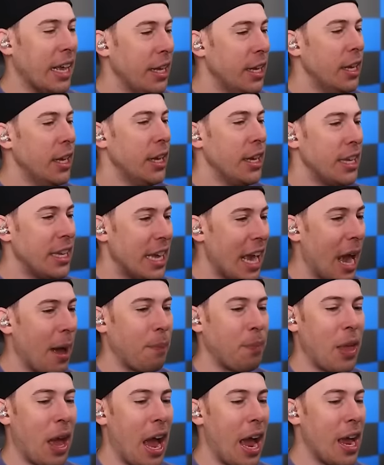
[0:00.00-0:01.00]
it. Yeah,
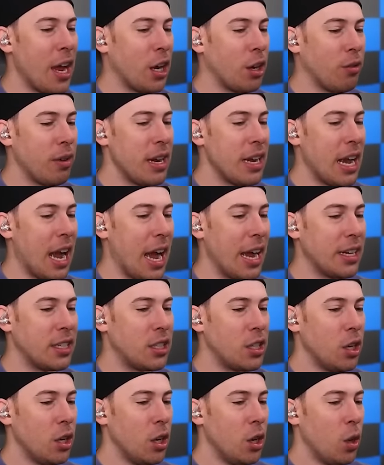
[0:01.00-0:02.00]
I agree,
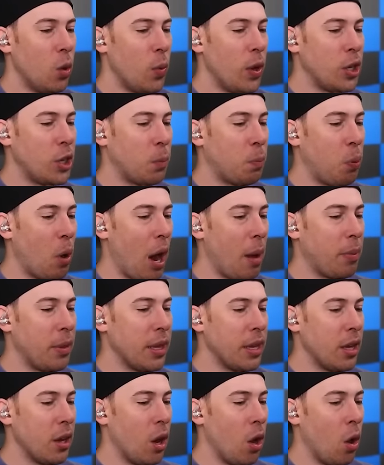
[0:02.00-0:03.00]
guys. We should
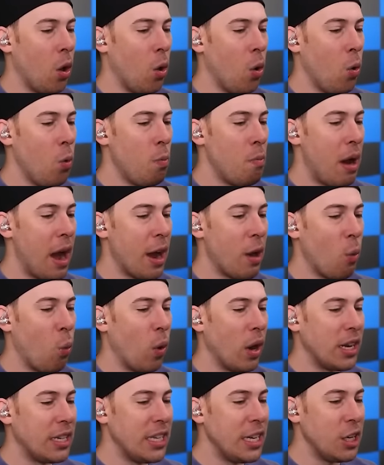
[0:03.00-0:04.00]
probably, oh my,
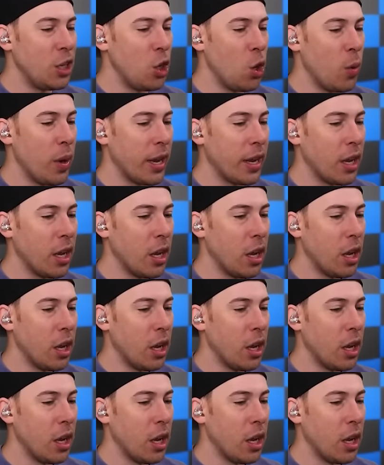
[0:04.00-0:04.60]
what is he doing?